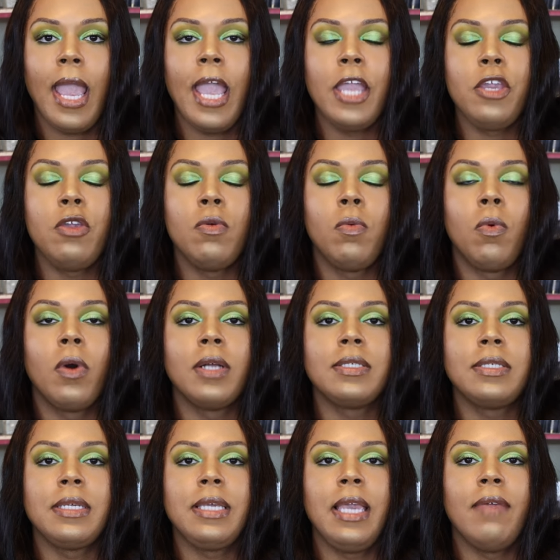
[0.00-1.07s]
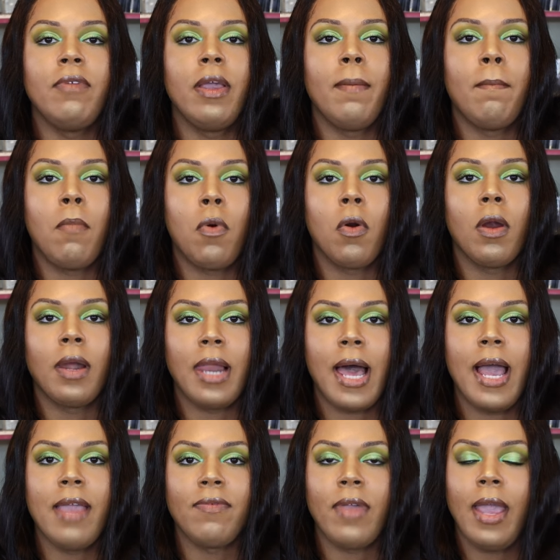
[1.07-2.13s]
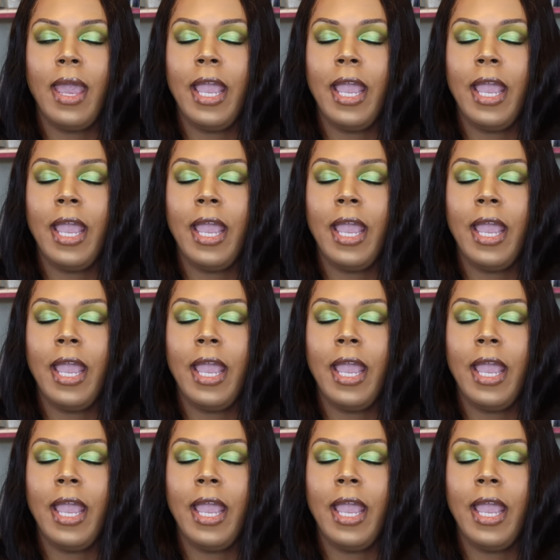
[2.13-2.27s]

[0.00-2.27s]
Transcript: and you want to give it more life.